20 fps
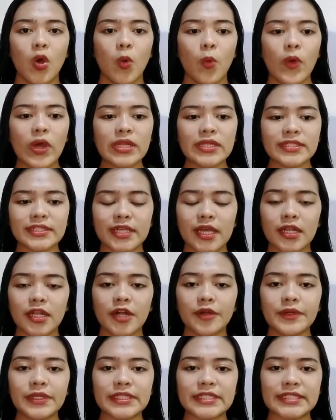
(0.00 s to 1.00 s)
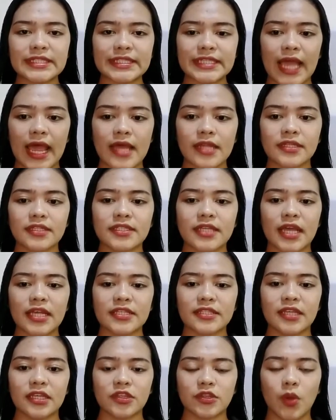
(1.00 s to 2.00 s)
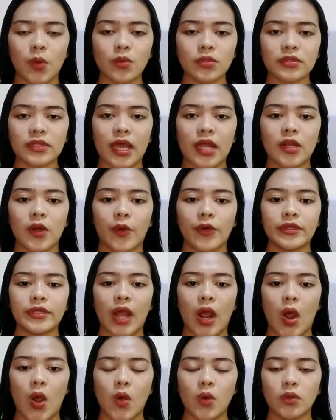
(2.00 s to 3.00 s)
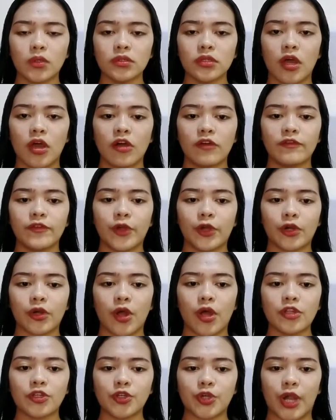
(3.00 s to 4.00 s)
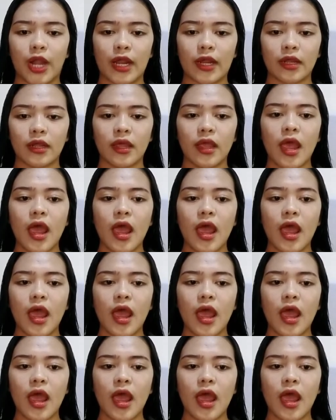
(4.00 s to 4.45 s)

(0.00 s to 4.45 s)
while salary stands as the total or the whole of your contract